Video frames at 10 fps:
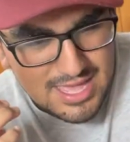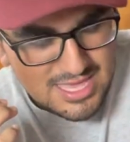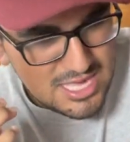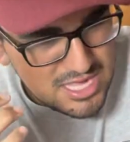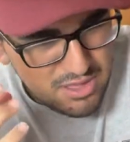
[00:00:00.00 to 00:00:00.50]

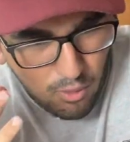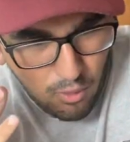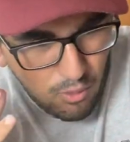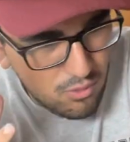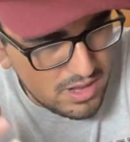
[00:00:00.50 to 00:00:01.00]
just the
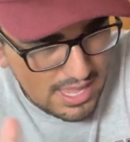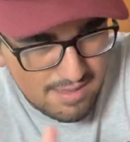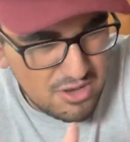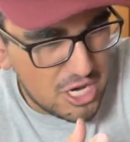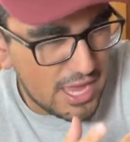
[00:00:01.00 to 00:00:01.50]
whole
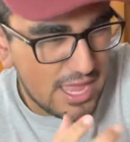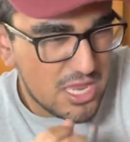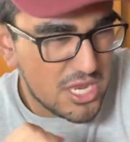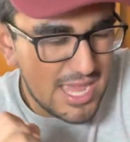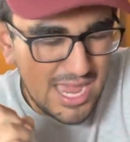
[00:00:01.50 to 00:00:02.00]
name
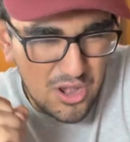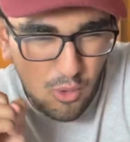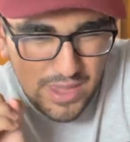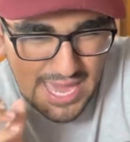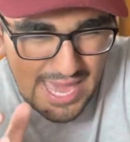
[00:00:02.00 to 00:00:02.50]
change, not
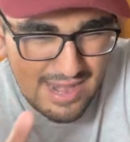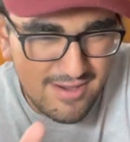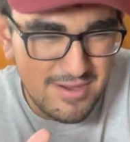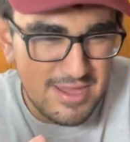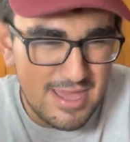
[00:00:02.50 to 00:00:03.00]
knowing how
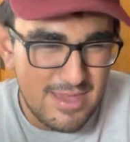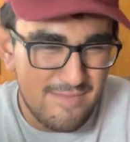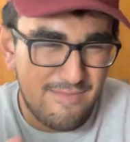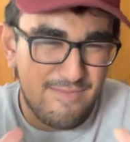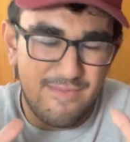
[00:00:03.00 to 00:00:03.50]
to
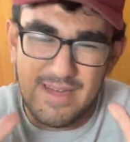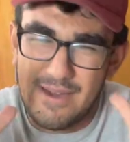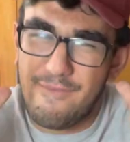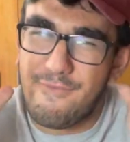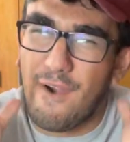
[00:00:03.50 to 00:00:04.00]

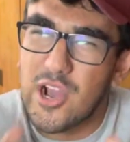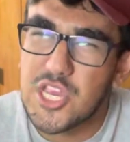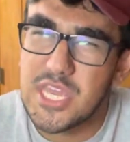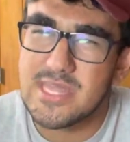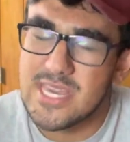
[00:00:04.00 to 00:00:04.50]

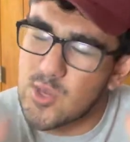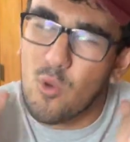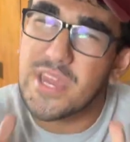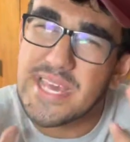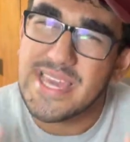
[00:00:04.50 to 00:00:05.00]
function. This
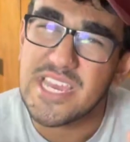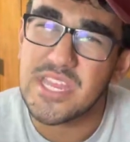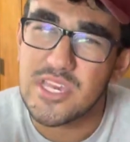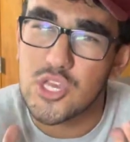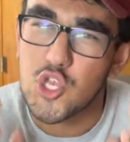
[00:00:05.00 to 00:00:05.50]

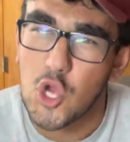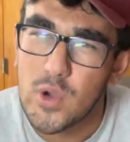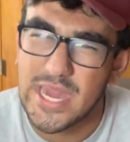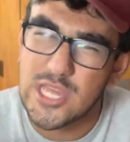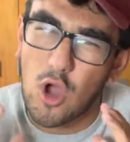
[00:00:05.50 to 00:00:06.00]
organization is a
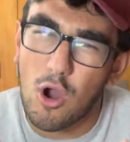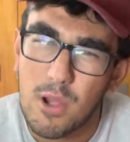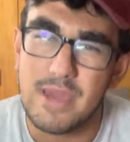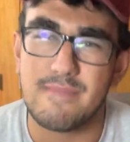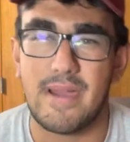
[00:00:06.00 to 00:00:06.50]
joke, and it's
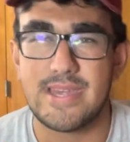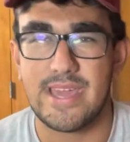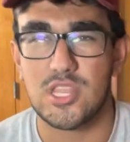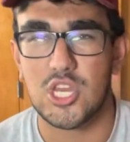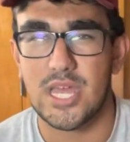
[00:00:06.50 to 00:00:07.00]
all led by
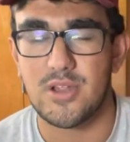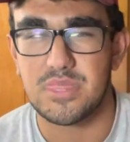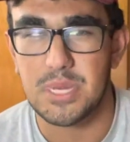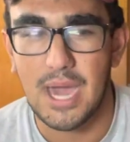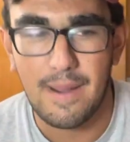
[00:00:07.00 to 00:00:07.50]
Dan Snyder at
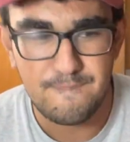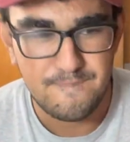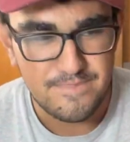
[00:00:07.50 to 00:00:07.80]
the top.